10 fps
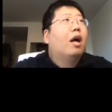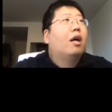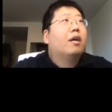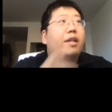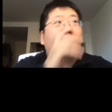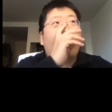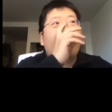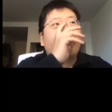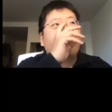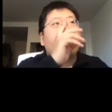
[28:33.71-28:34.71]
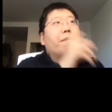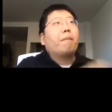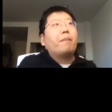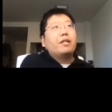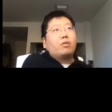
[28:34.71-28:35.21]
Yeah, X is a
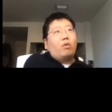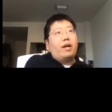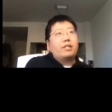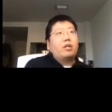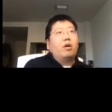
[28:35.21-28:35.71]
piecewise.